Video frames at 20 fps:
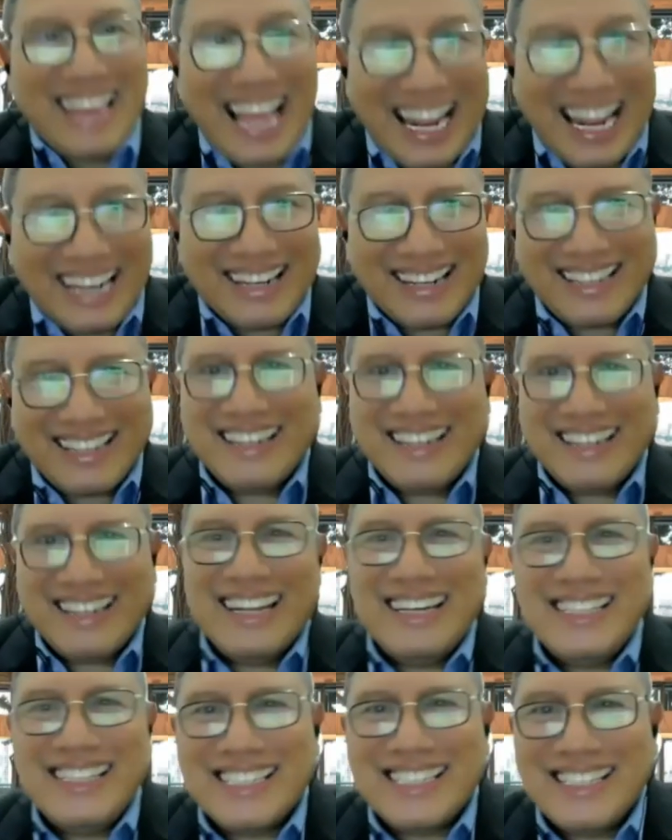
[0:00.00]
that,
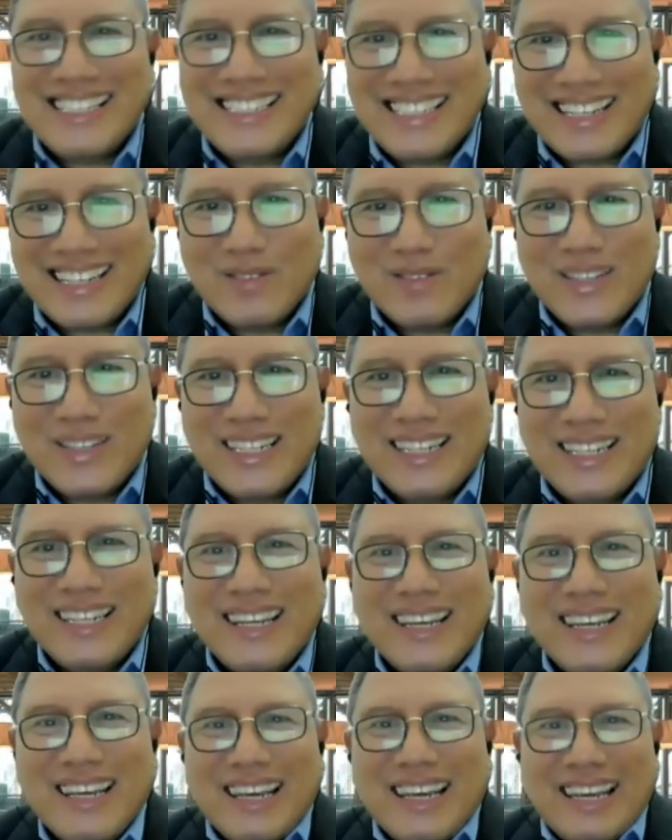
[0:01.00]
ladies and gentlemen,
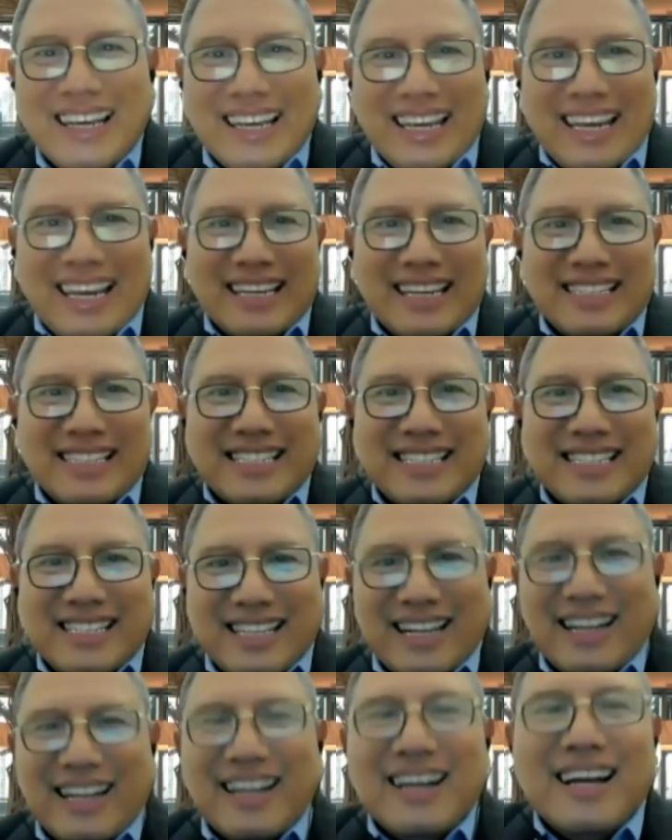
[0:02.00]
is
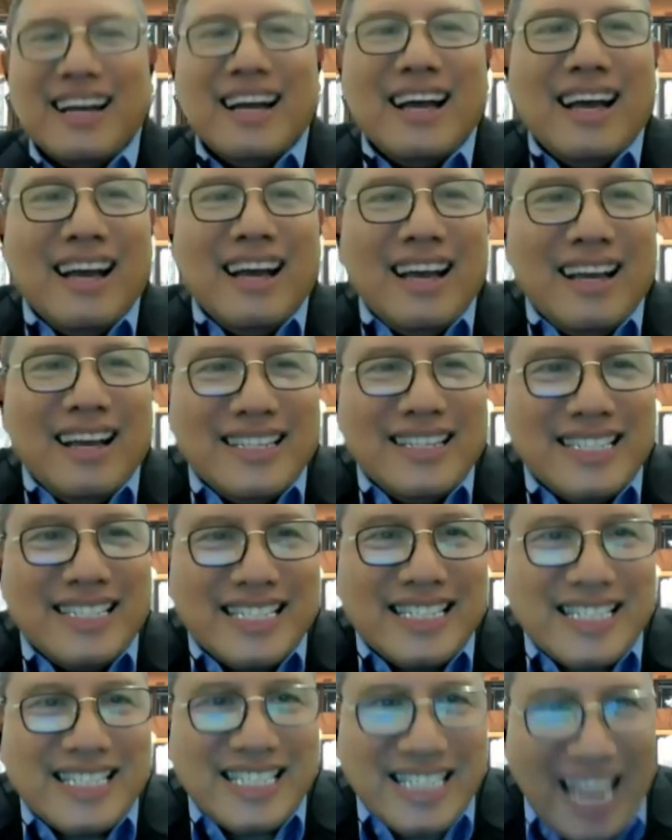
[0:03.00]
the
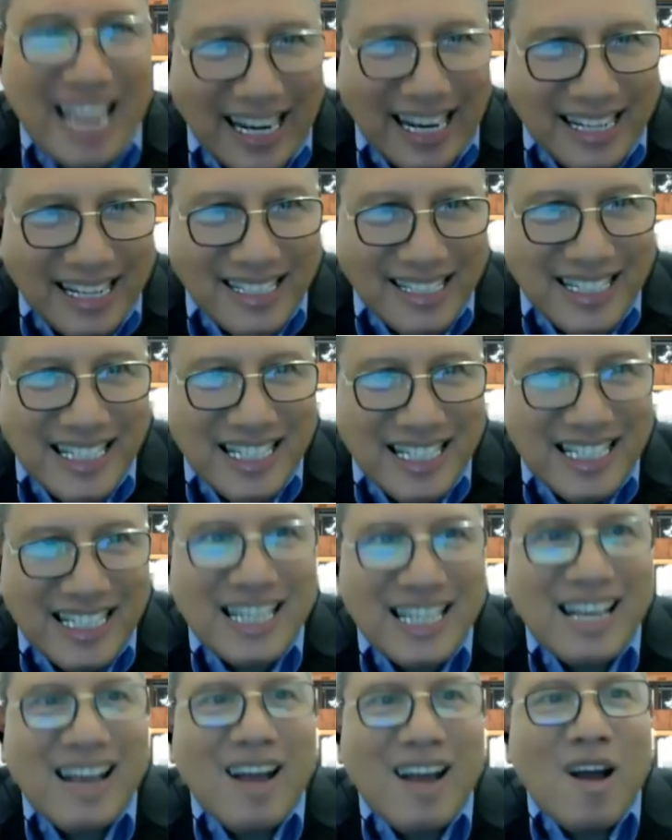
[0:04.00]

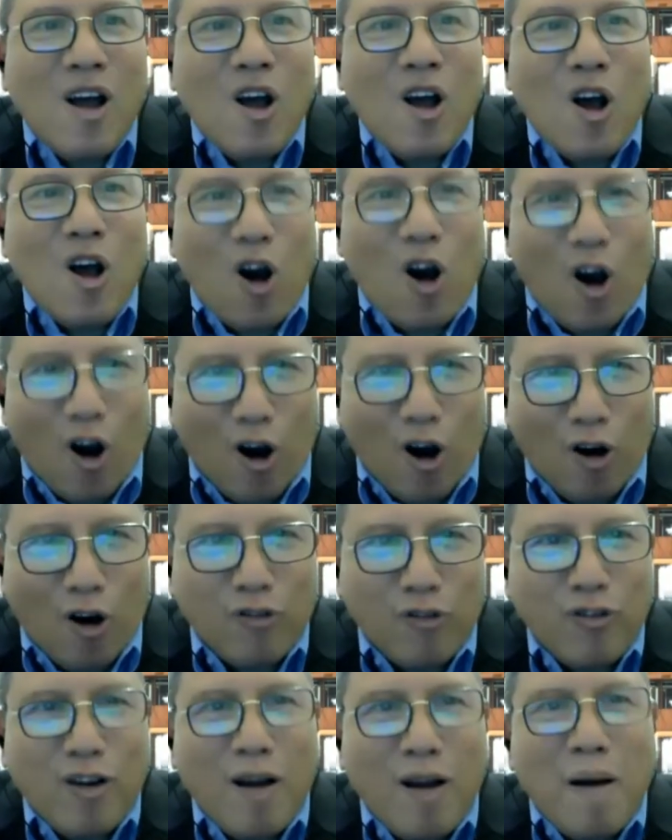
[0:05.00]
science
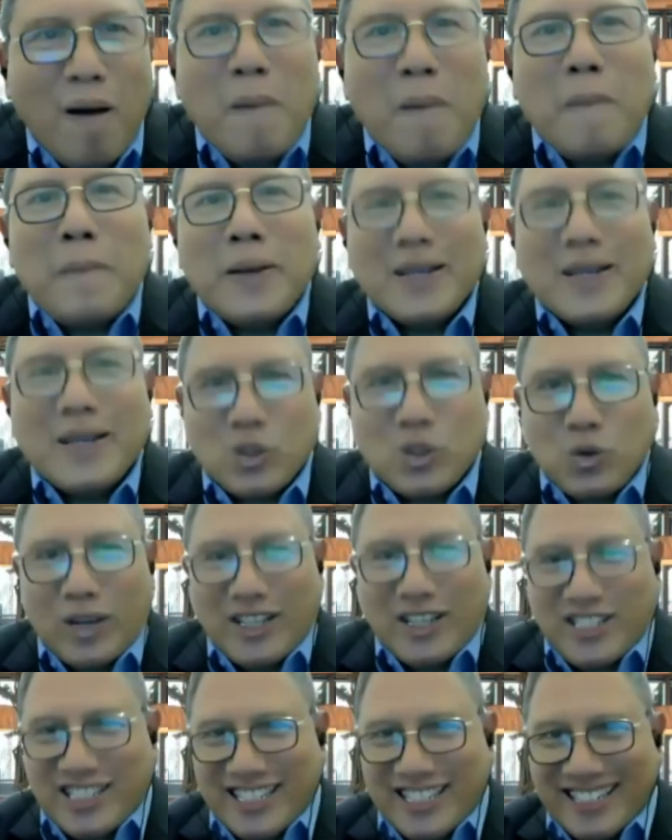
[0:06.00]
of
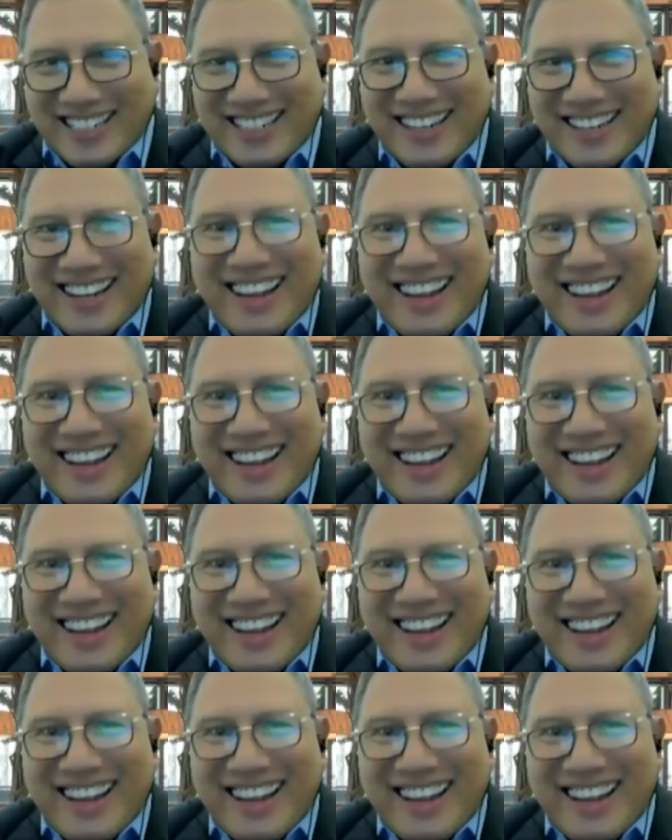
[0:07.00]
persuasion.